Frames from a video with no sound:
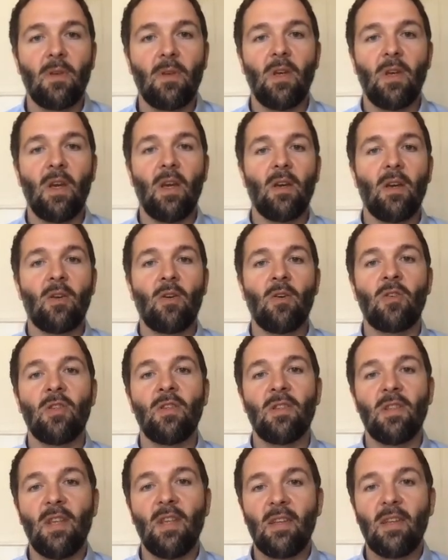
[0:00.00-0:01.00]

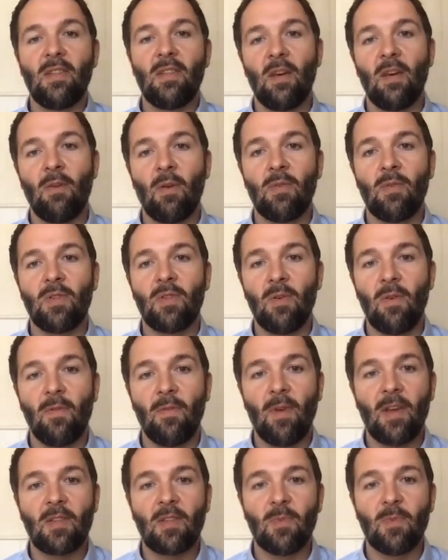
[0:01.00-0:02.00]
Cushon's net zero 2
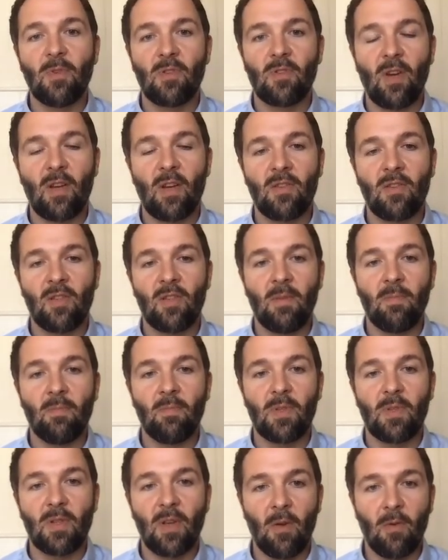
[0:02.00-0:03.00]
investment strategy.
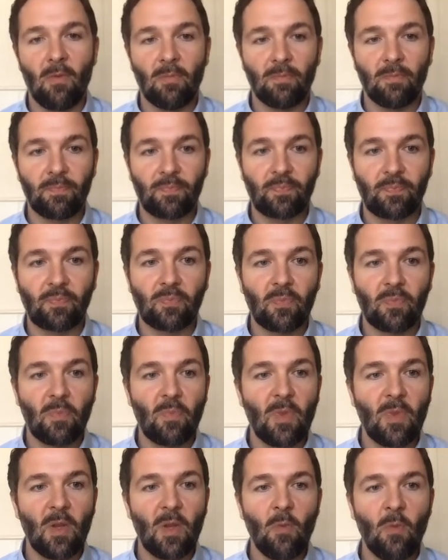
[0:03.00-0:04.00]
So
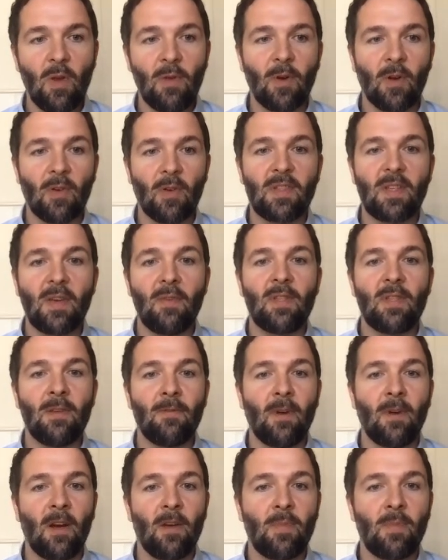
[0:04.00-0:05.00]
we've got
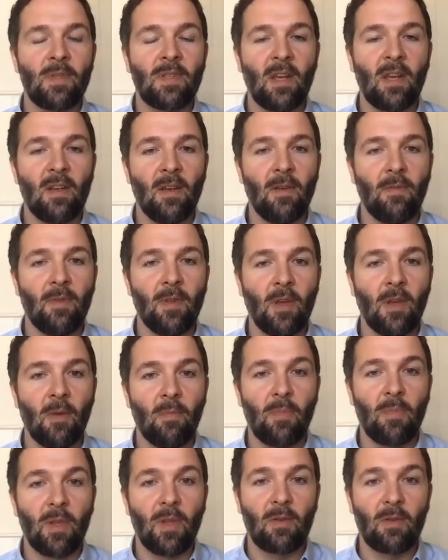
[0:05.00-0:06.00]
75% of the
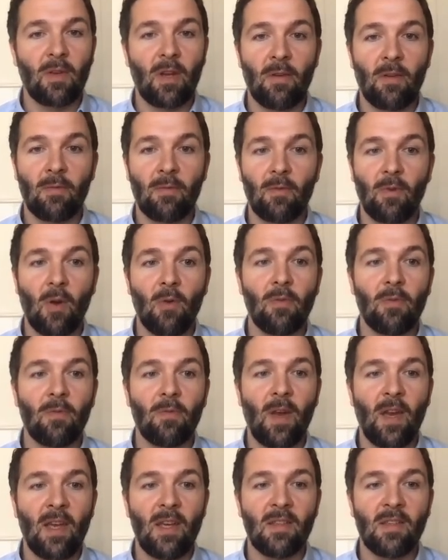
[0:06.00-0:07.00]
kind of growth
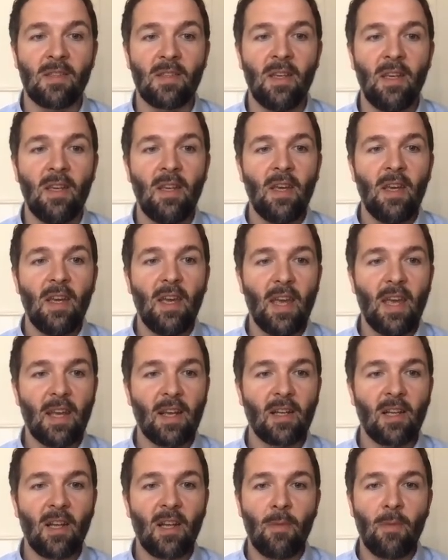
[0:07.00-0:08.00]
phase
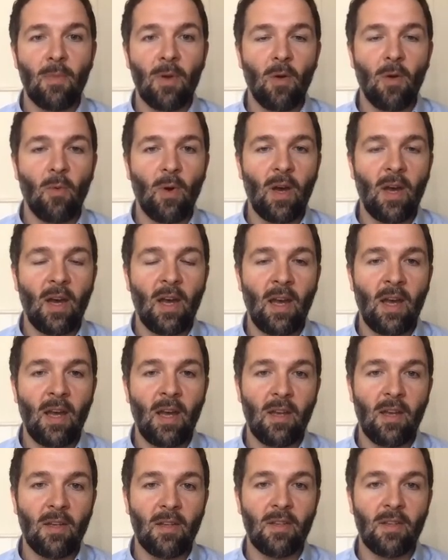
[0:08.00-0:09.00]
in climate aware
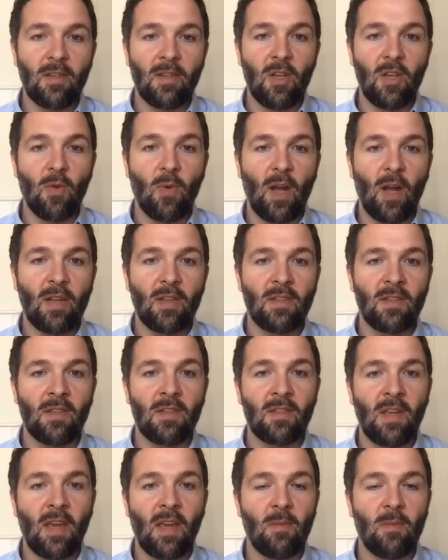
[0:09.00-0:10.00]
and UN
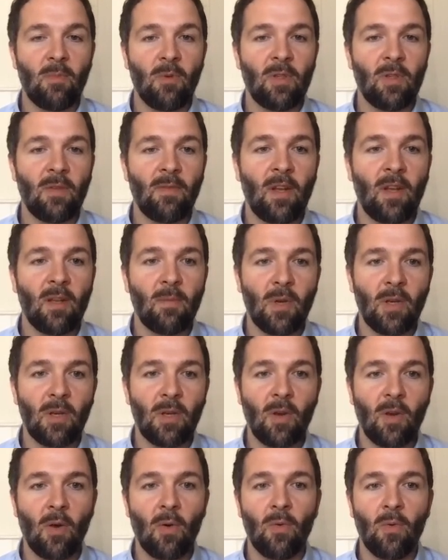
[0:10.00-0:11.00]
sustainable
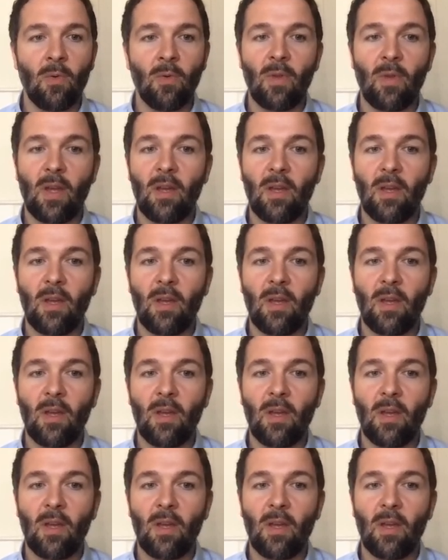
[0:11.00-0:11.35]
development goal